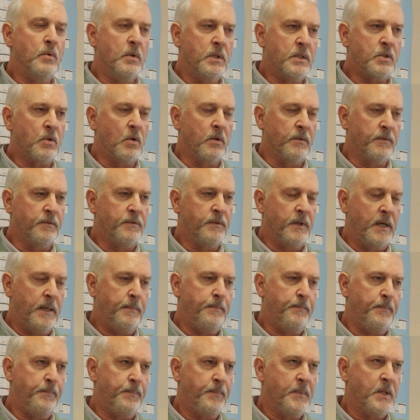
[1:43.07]
sort of
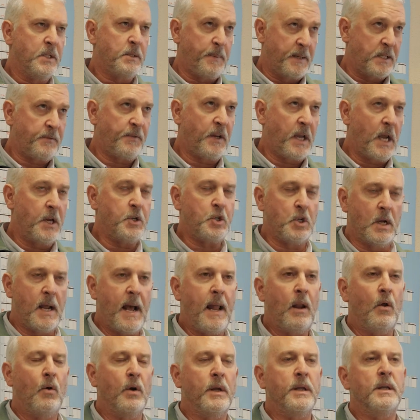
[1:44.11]
um, specification
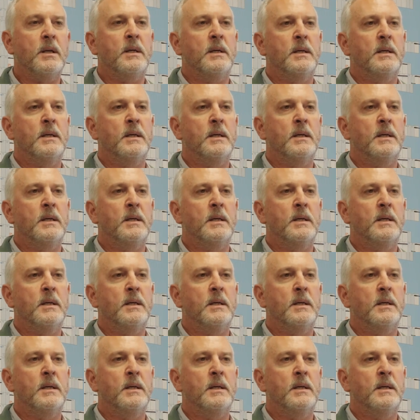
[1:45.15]
alloy